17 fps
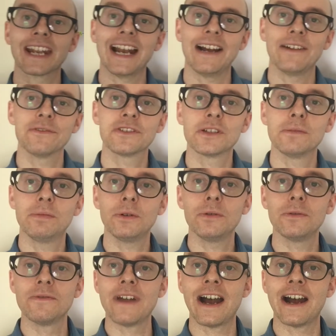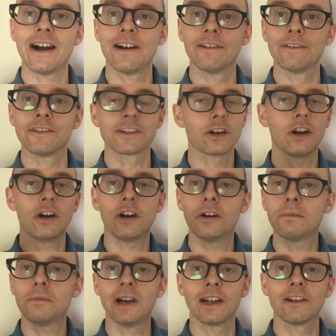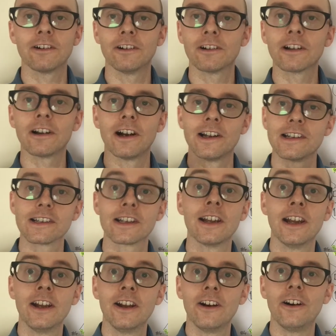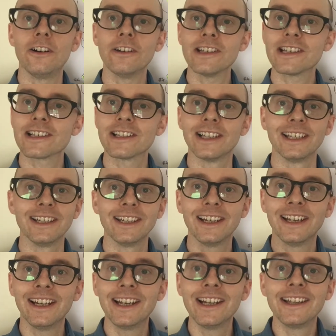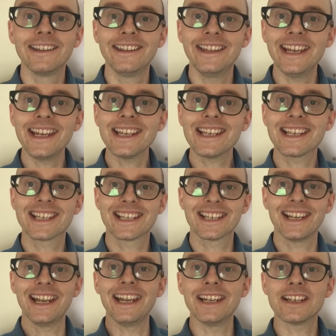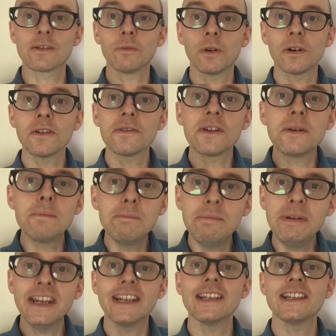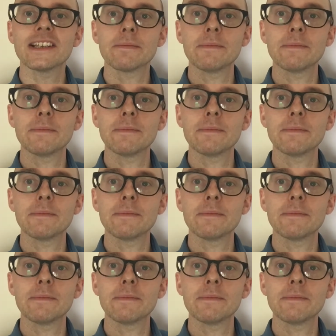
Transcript: countable nouns. Oh my God, guys. Honestly, this is one of the biggest